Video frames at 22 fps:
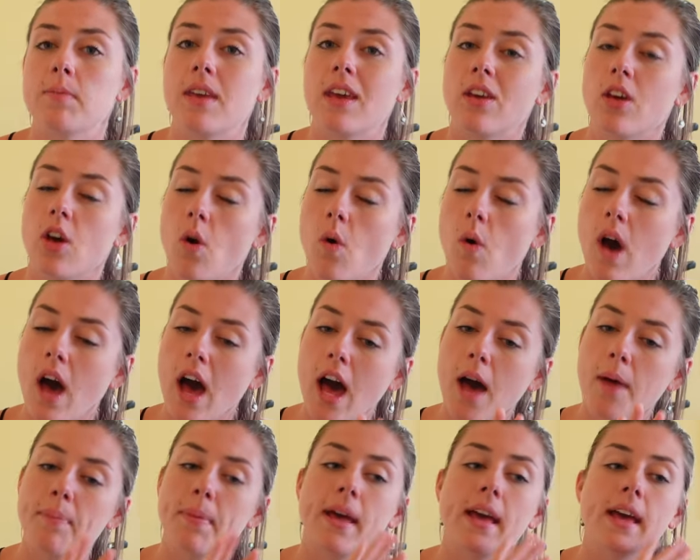can go
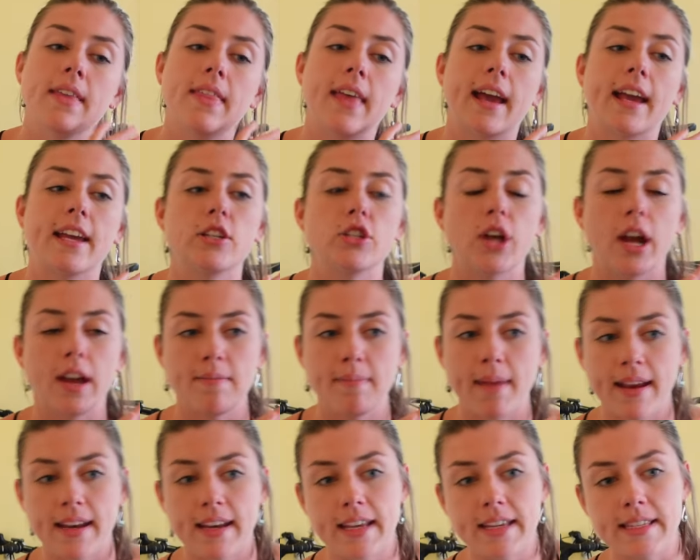up, that can drive
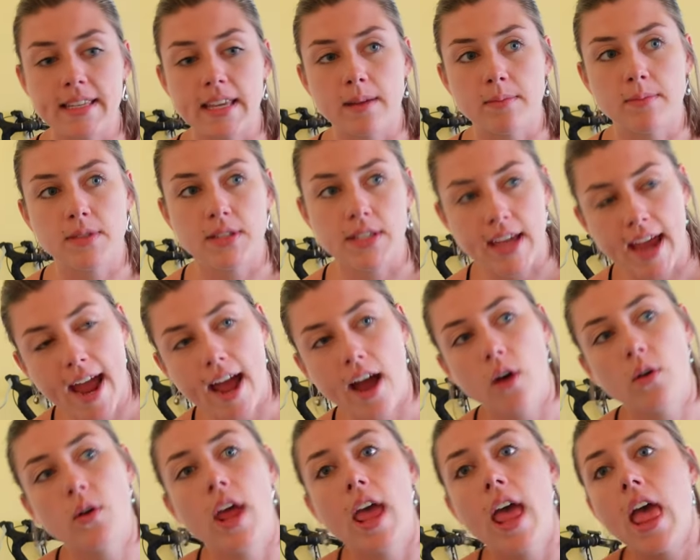magnesium
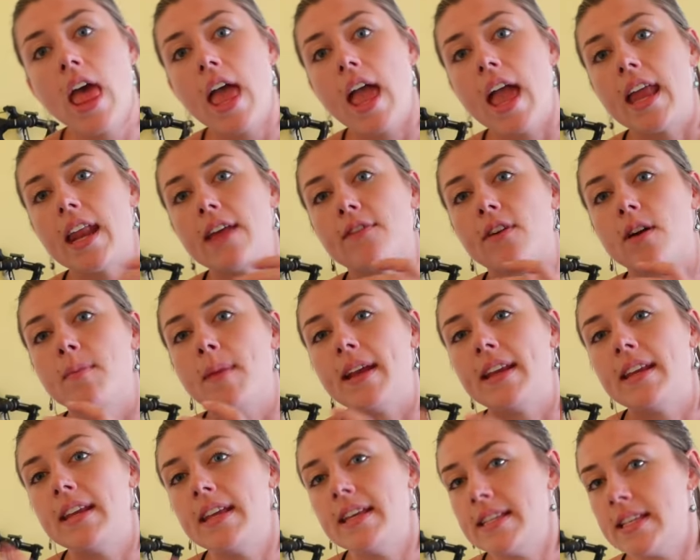down. And if our
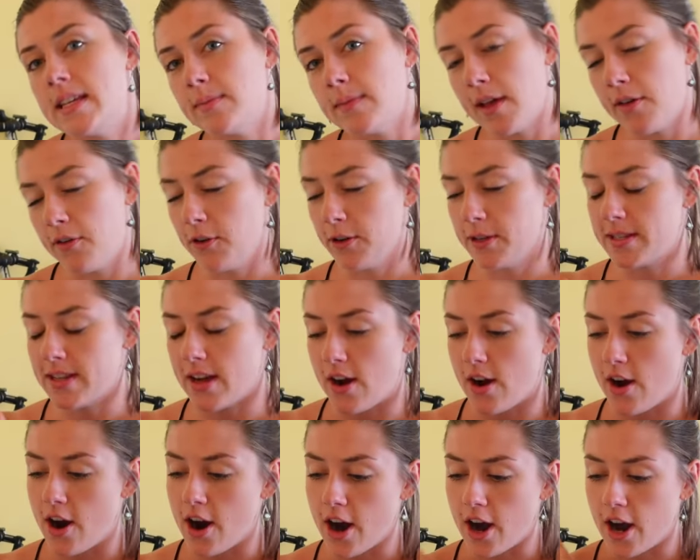magnesium levels
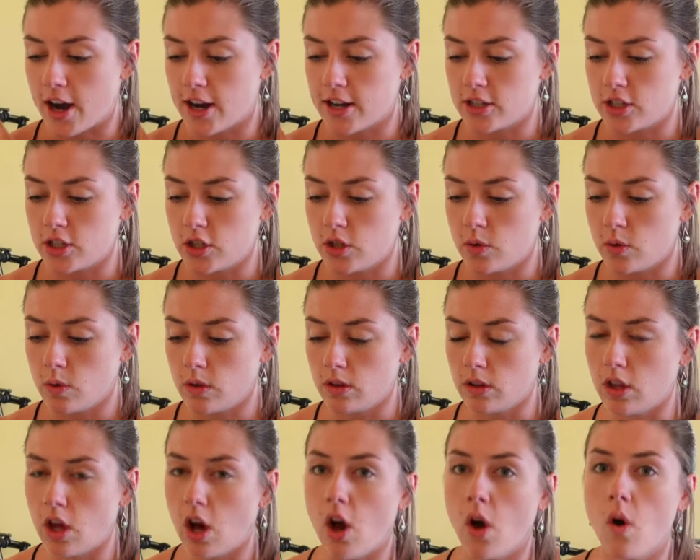are too
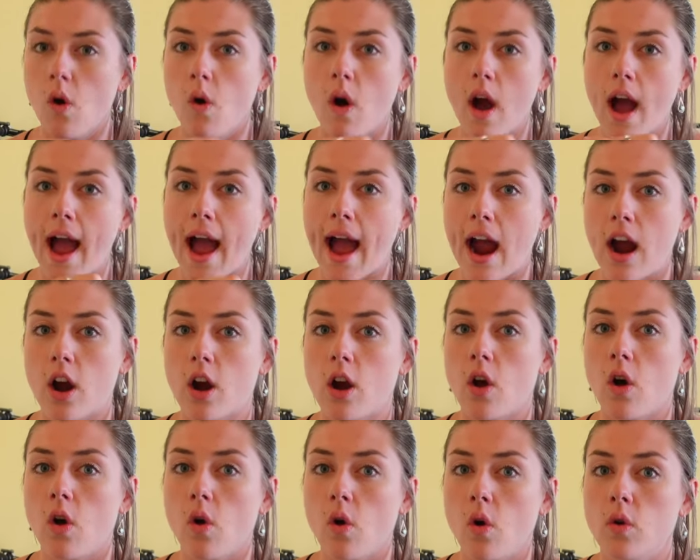low,
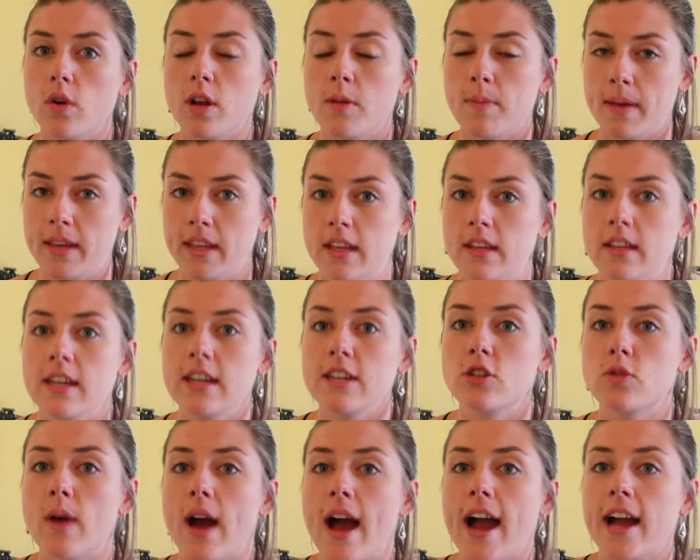our own ability
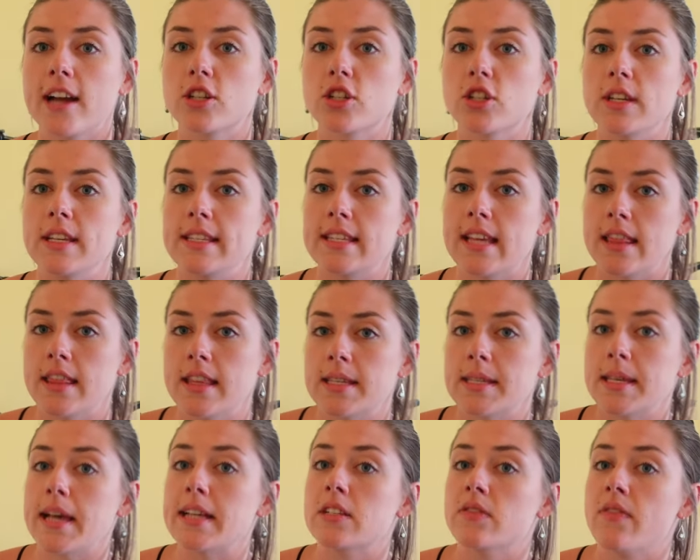to actually
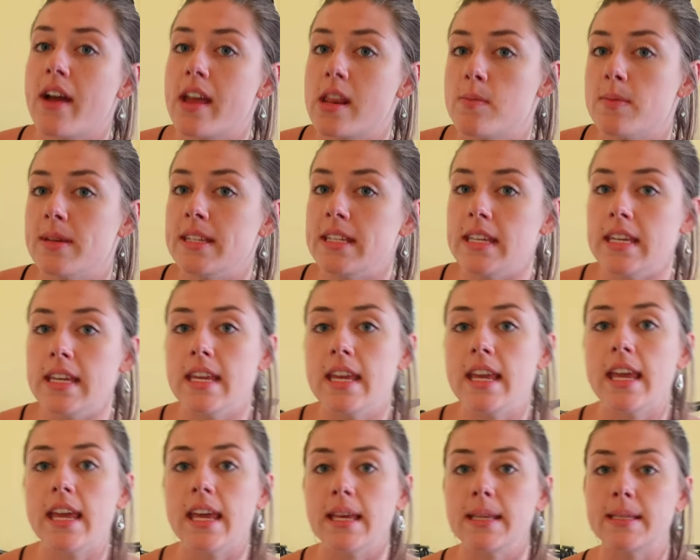synthesize vitamin D
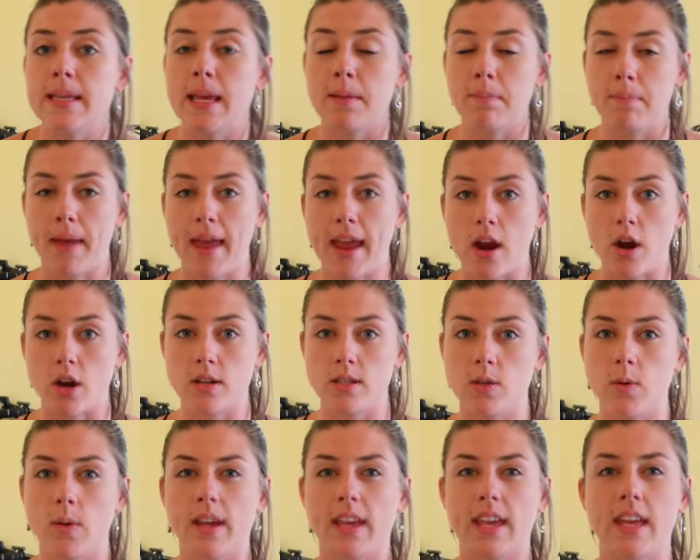is impaired.
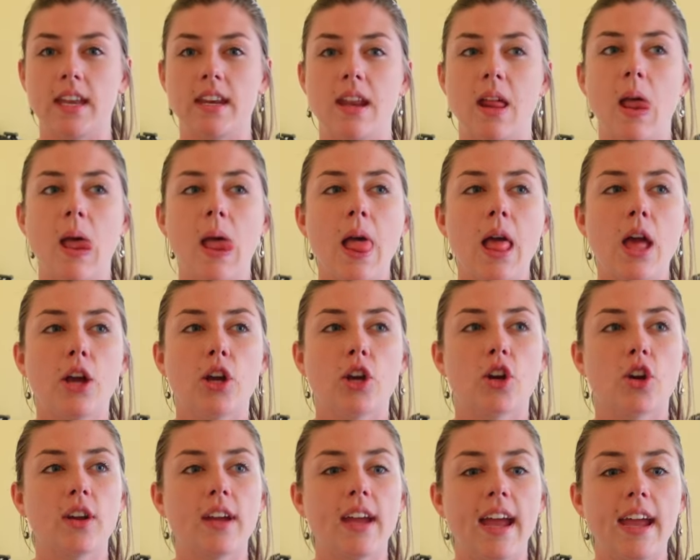So it can
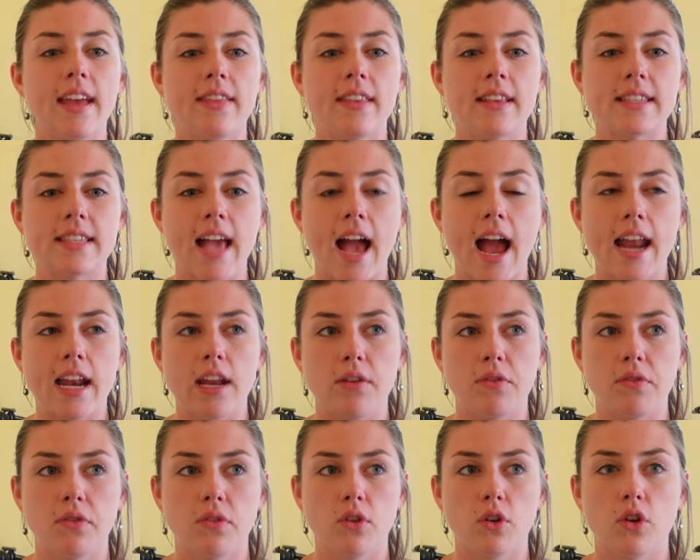create this kind
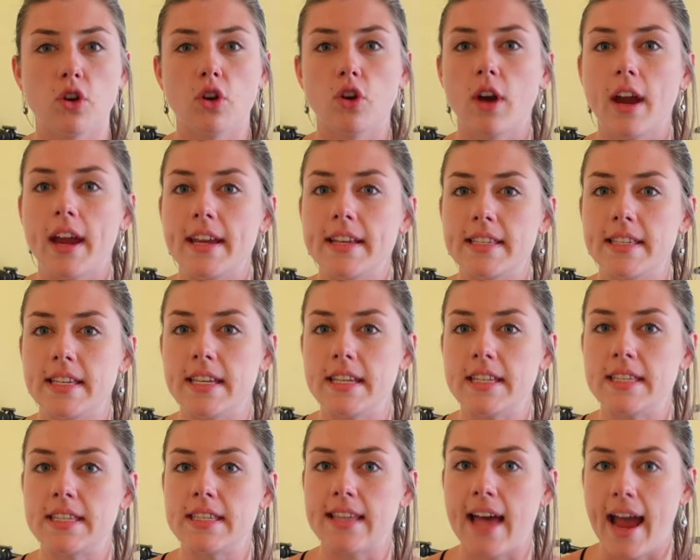of crazy
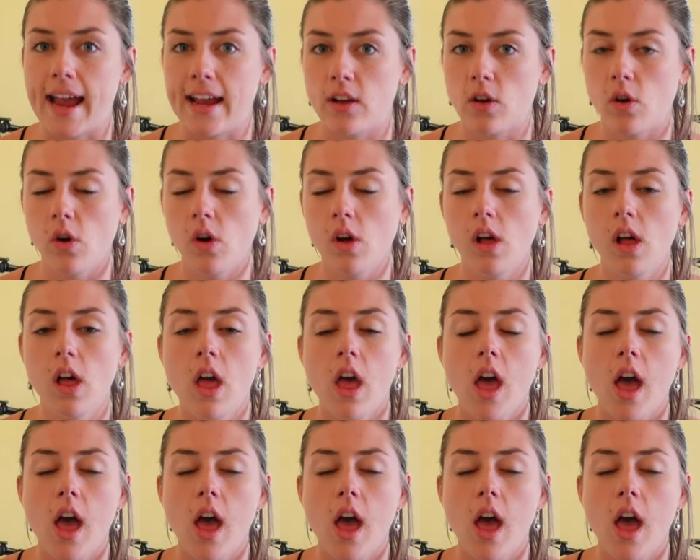cycle